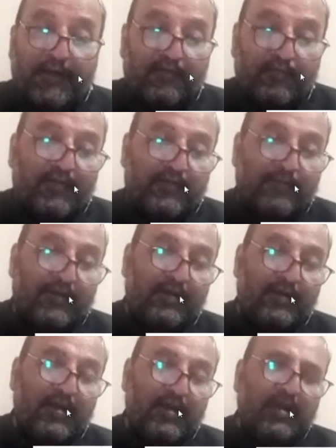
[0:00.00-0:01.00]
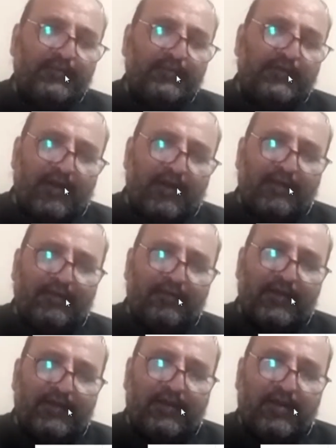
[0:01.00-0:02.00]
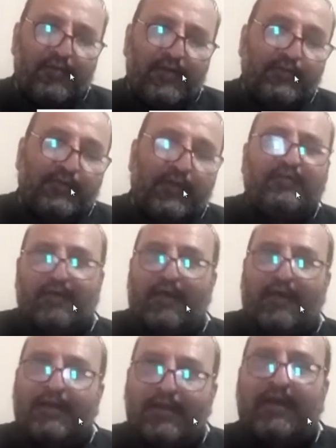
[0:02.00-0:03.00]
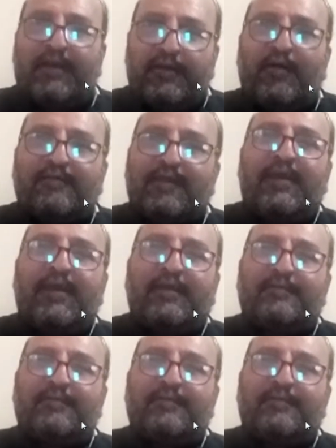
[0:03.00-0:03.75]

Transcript: are involved in research. Our